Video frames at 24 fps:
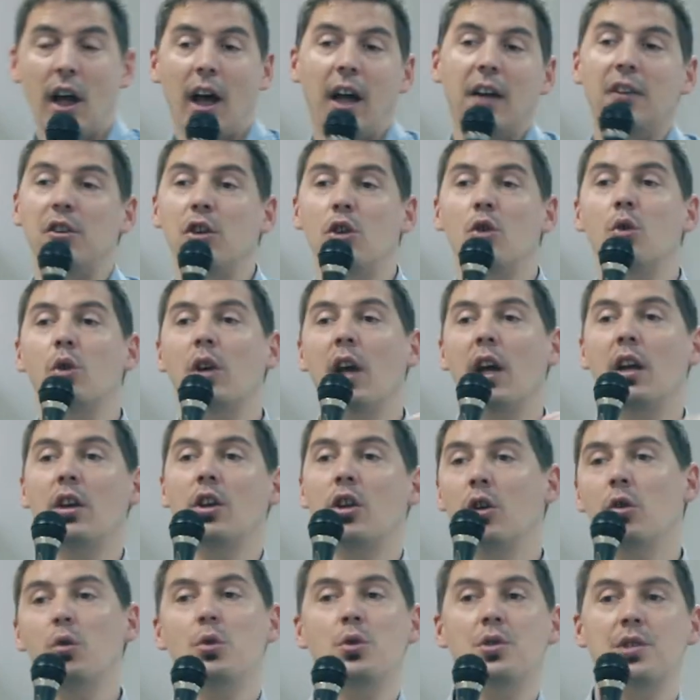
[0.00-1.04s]
and you can
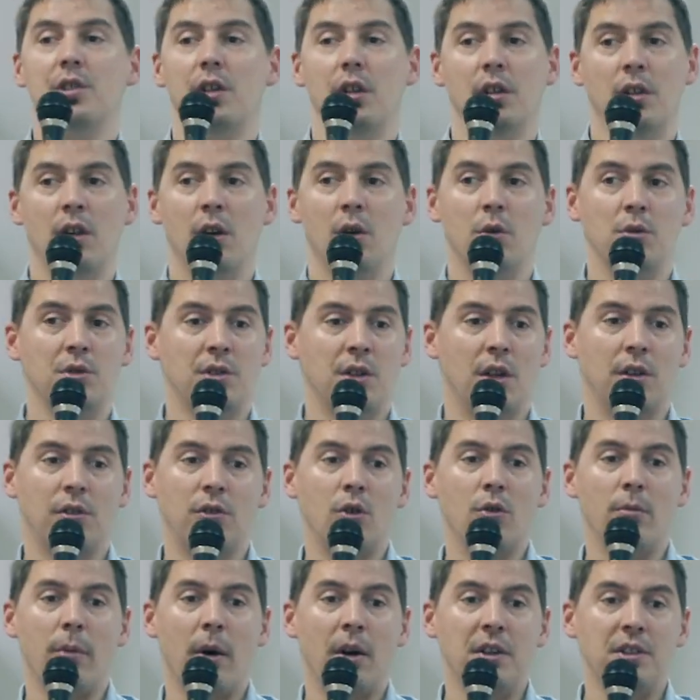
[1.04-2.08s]
use those
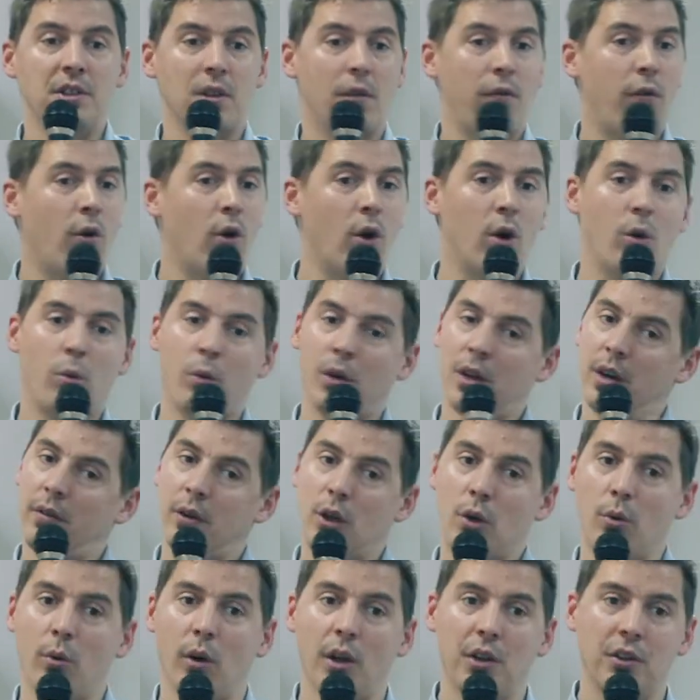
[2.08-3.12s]
2 months for whatever
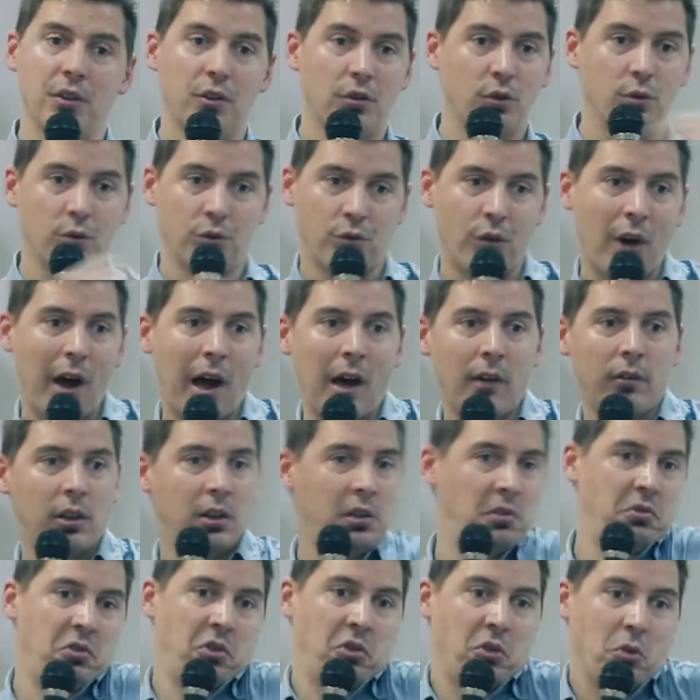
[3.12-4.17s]
you want, to
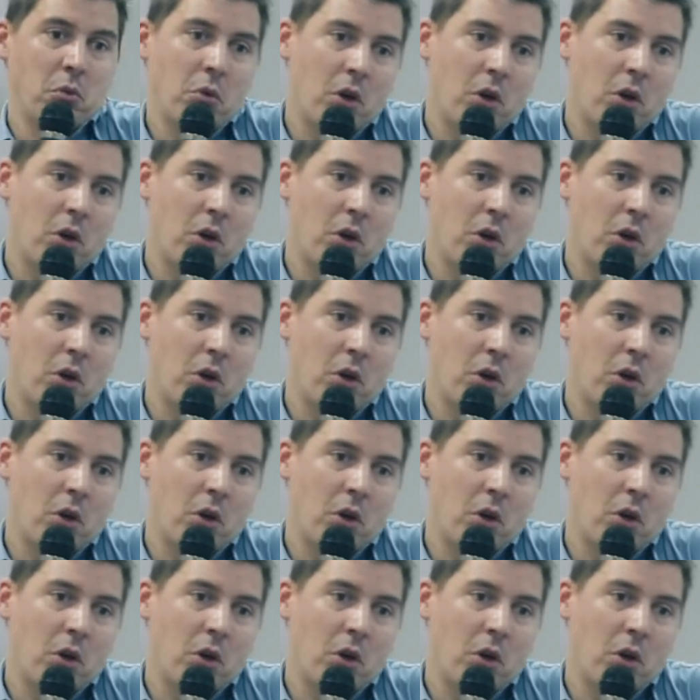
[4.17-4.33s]
travel, to do